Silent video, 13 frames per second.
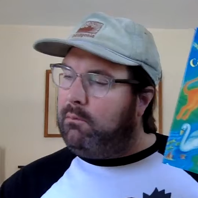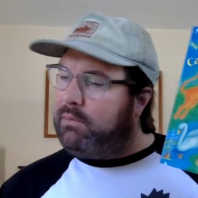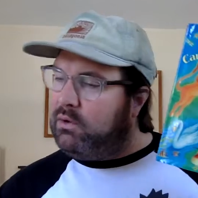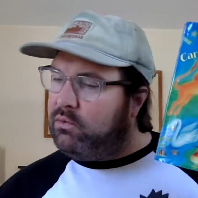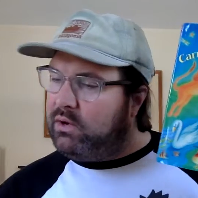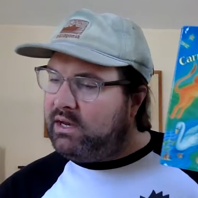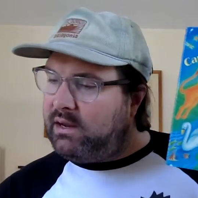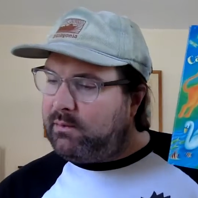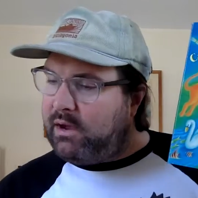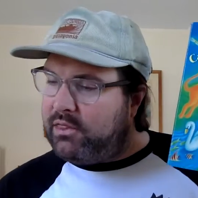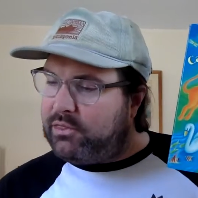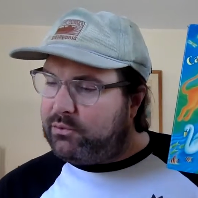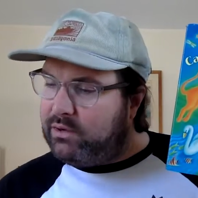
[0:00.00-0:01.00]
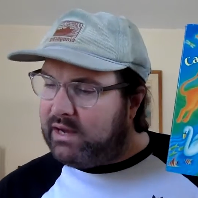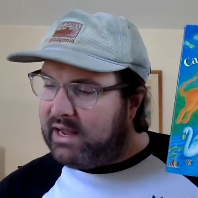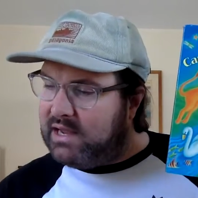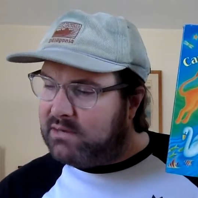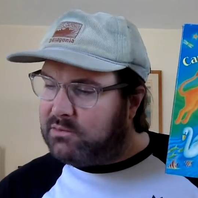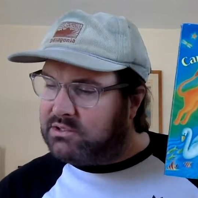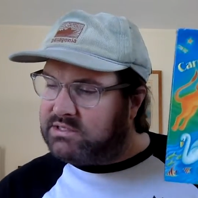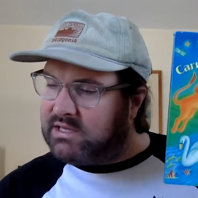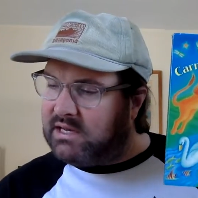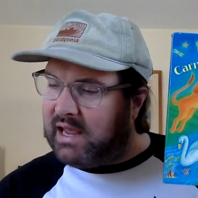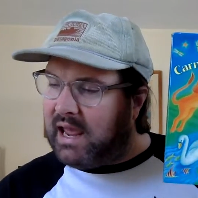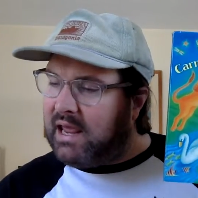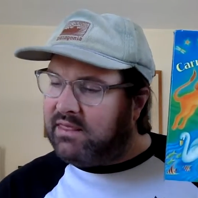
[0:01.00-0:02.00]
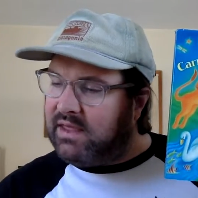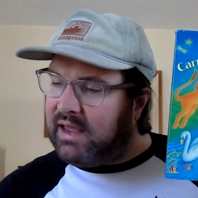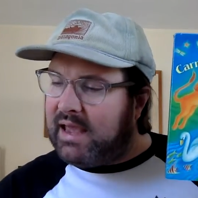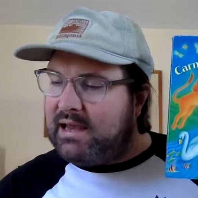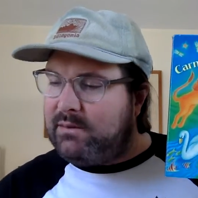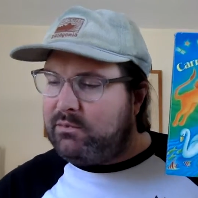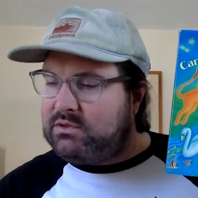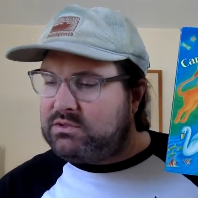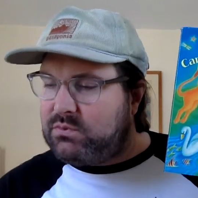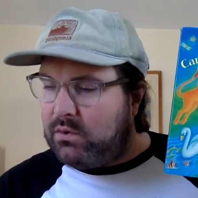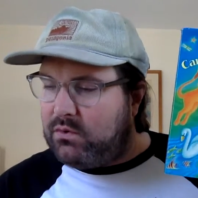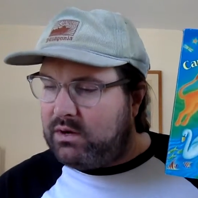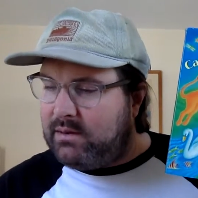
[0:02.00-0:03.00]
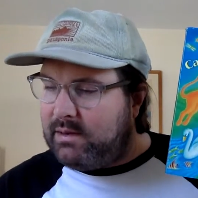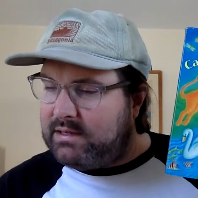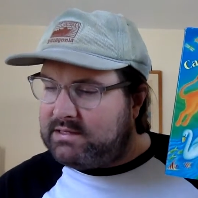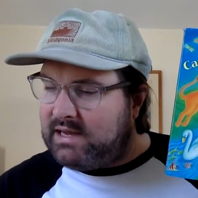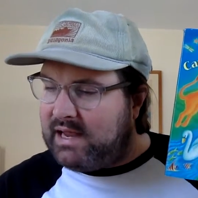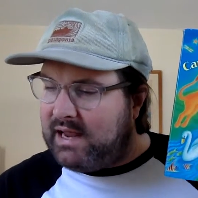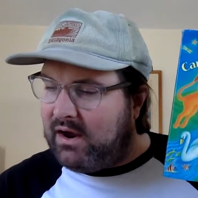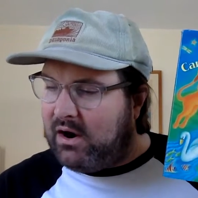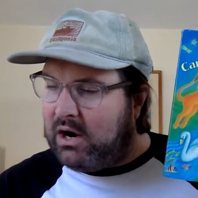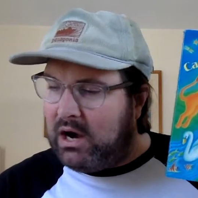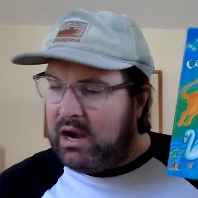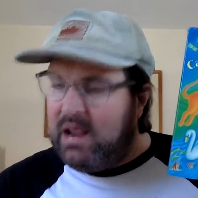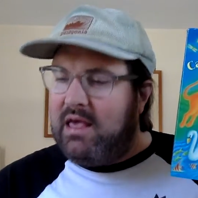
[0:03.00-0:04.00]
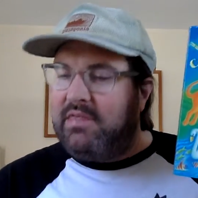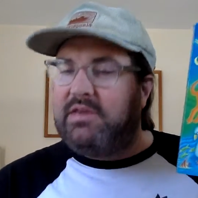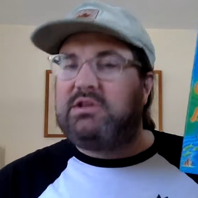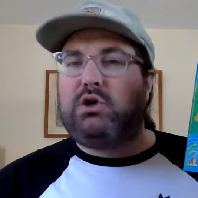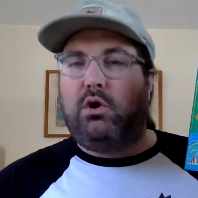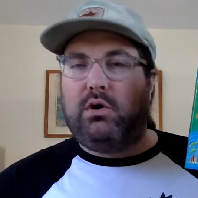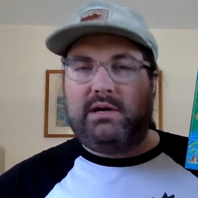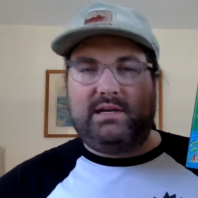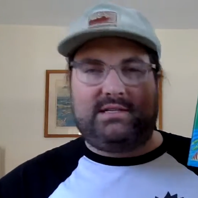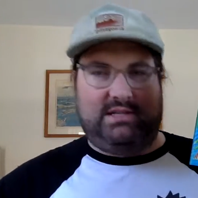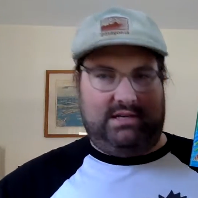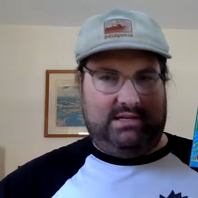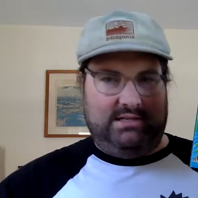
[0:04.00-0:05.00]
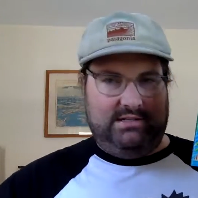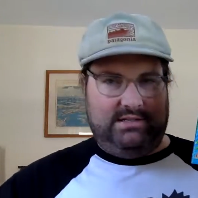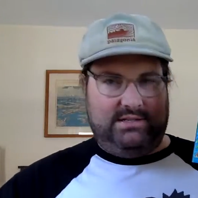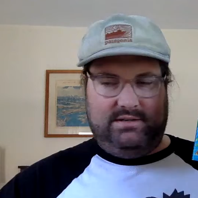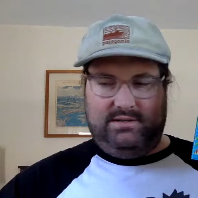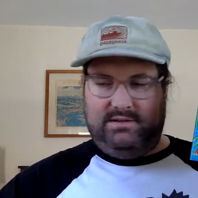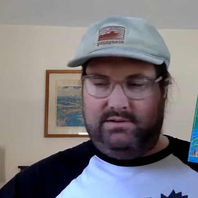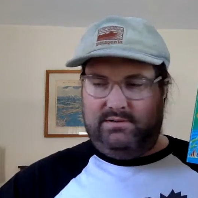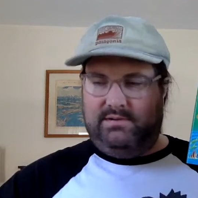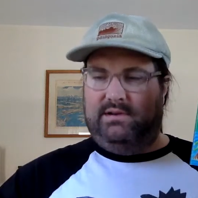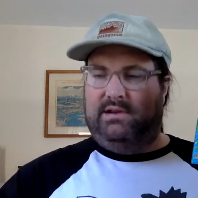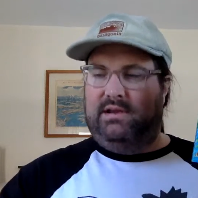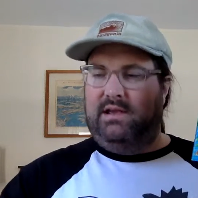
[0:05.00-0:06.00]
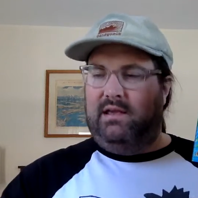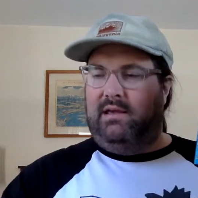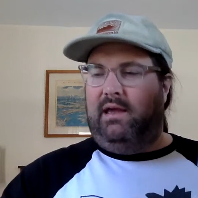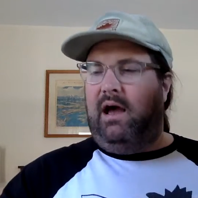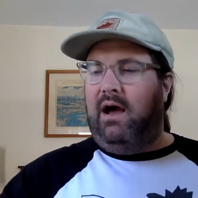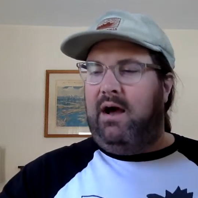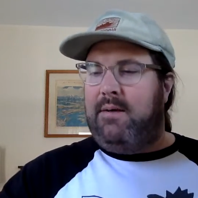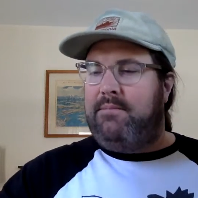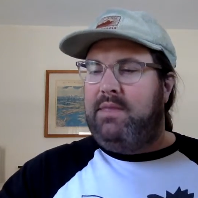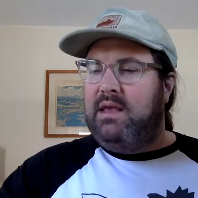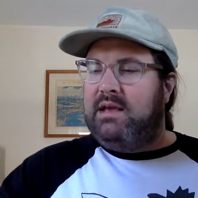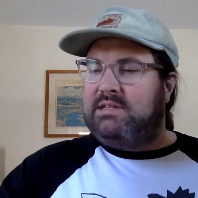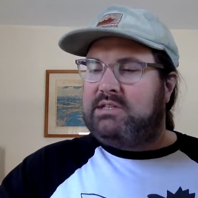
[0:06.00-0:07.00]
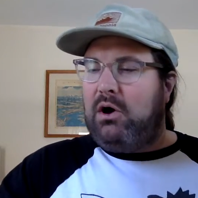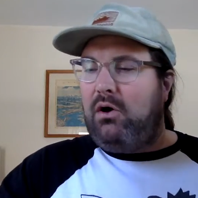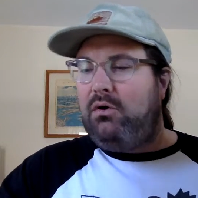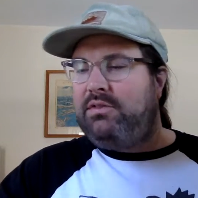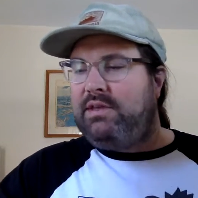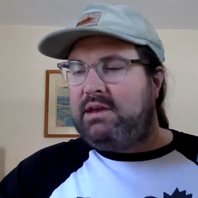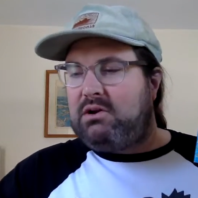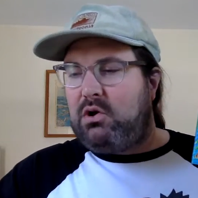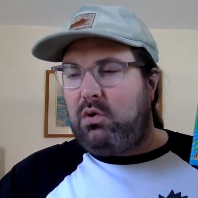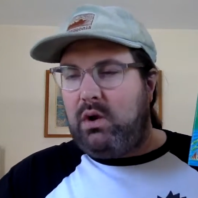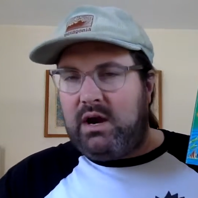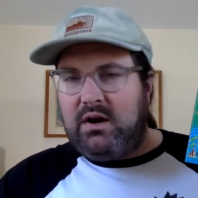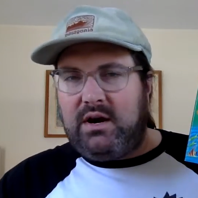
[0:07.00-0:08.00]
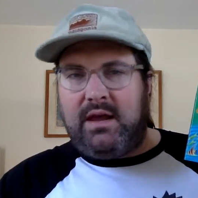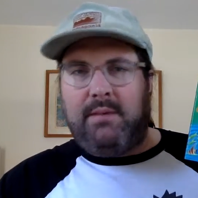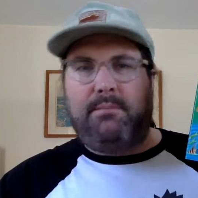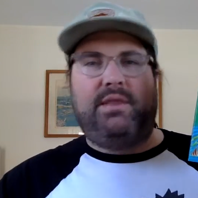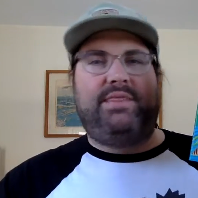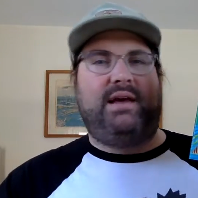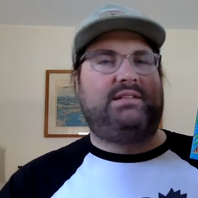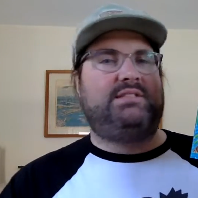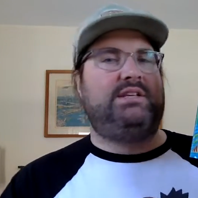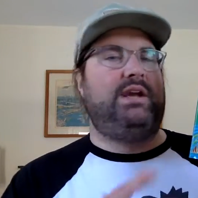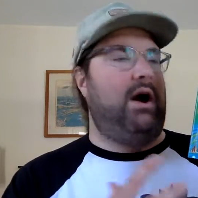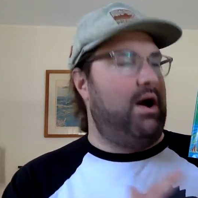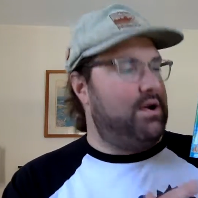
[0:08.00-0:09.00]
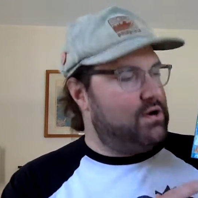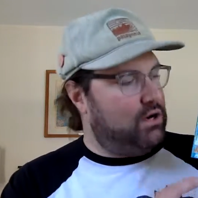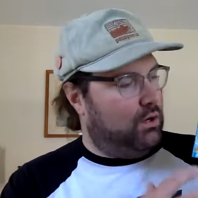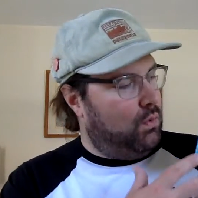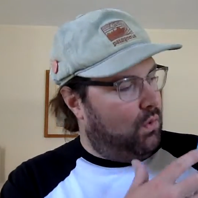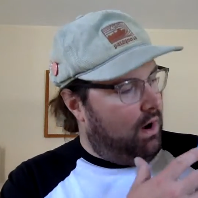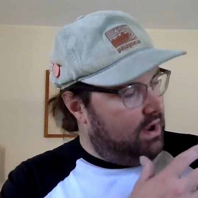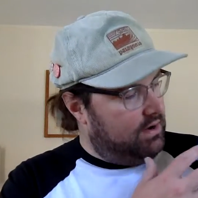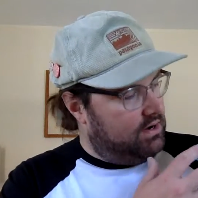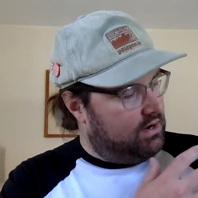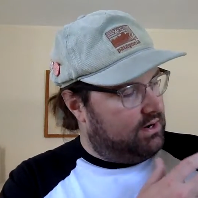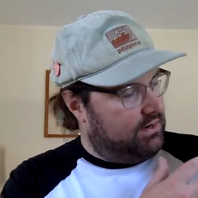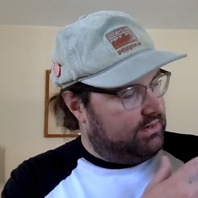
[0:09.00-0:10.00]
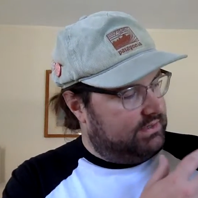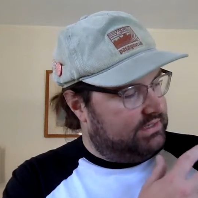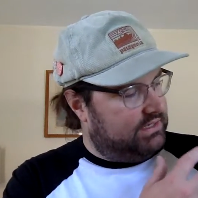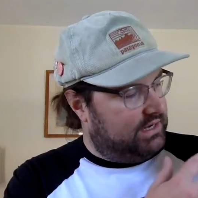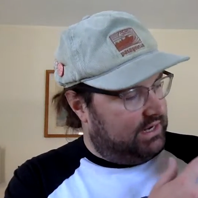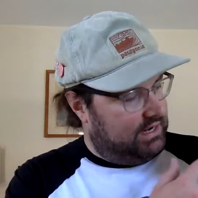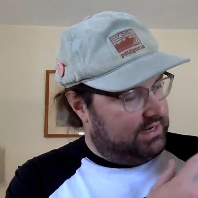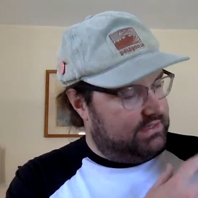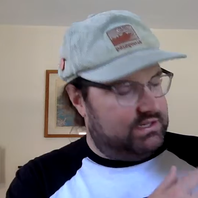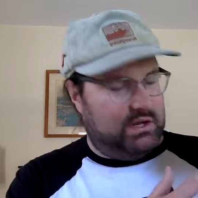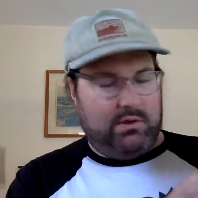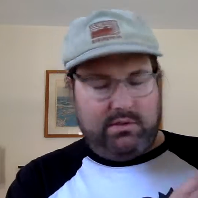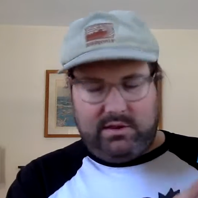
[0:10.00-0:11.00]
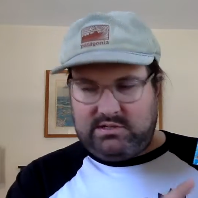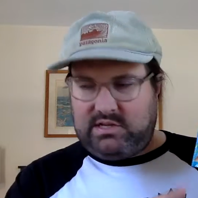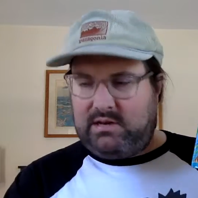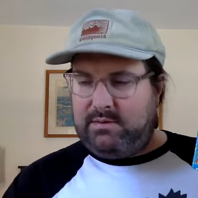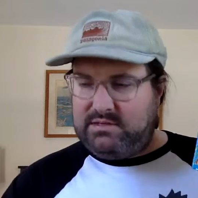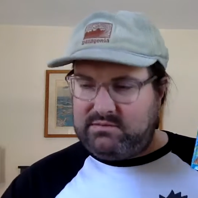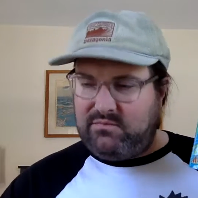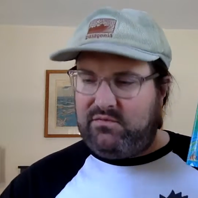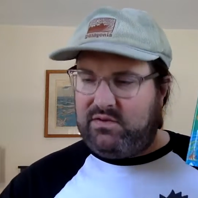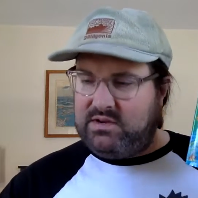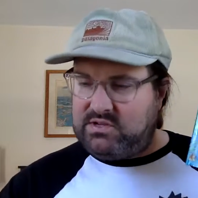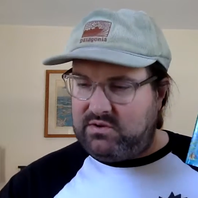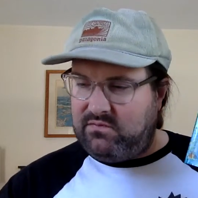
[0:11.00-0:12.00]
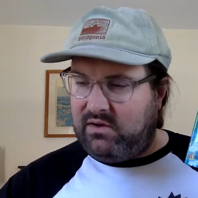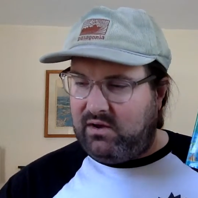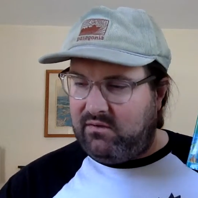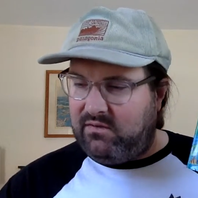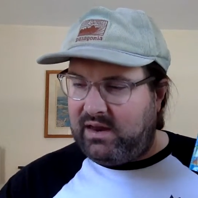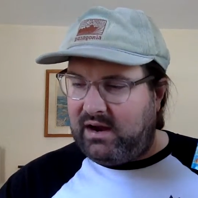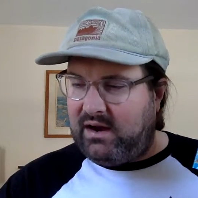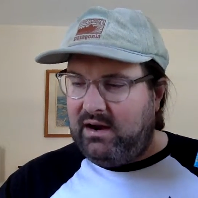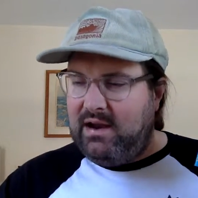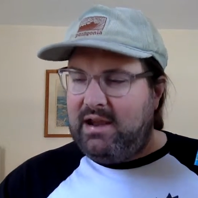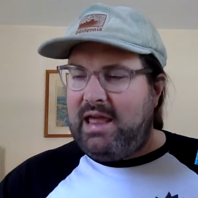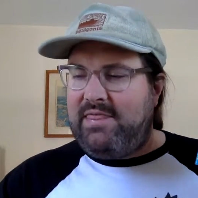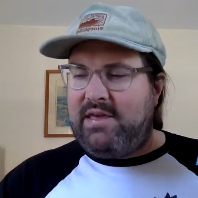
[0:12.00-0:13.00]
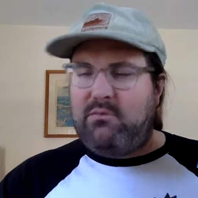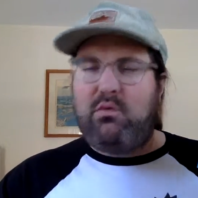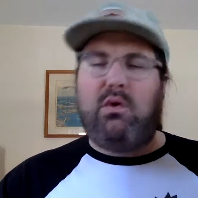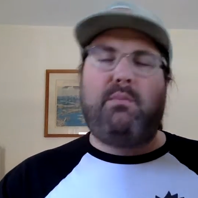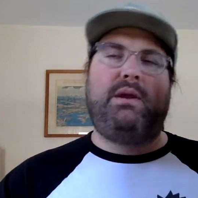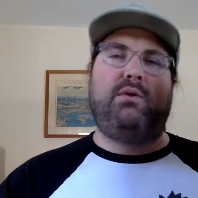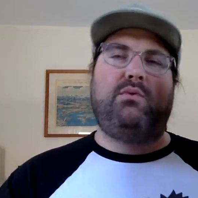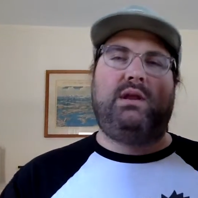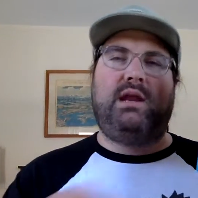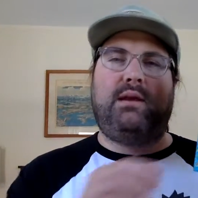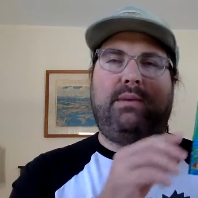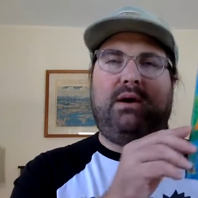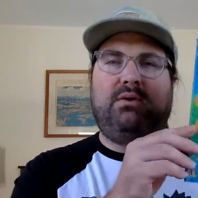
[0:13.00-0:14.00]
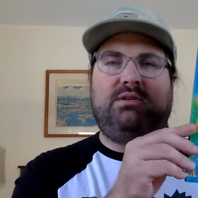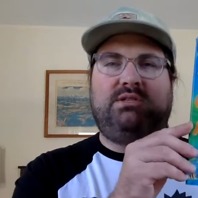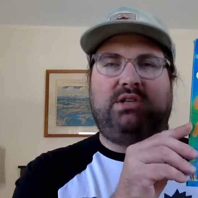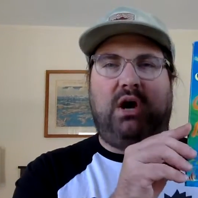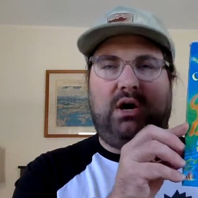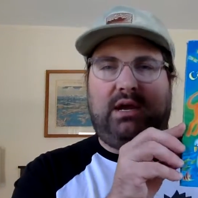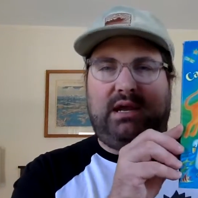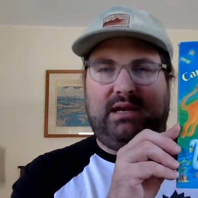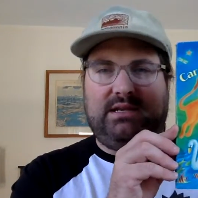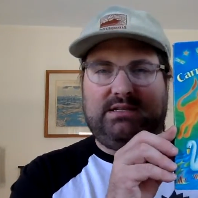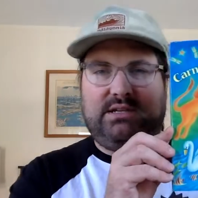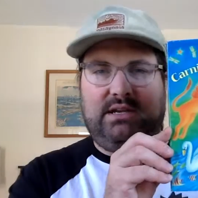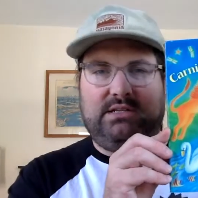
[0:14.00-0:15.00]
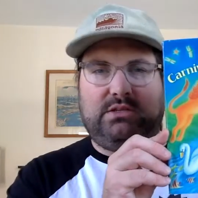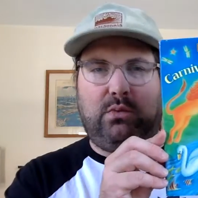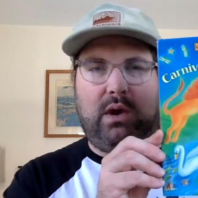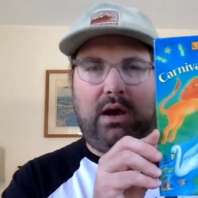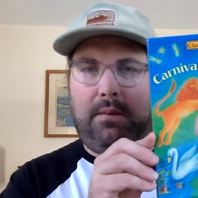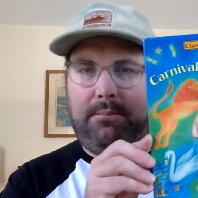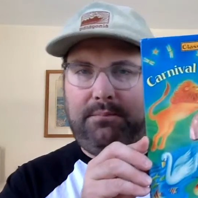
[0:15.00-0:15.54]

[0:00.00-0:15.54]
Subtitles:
to be reading about 3 animals today. The animals we'll read about today are the tortoises. It's called the aquarium, but that's the underwater scene, so there's going to be some fish involved there. And then we'll be reading about donkeys as well.